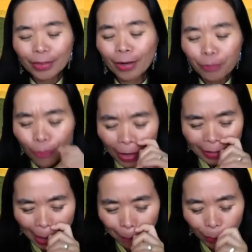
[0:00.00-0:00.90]
For
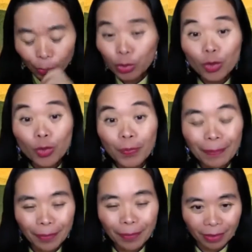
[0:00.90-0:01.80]
example, two
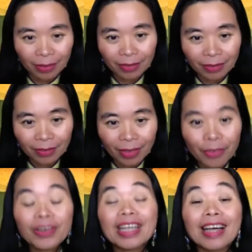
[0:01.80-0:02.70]
people
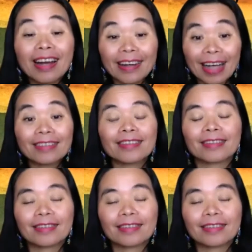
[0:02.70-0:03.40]
reconnected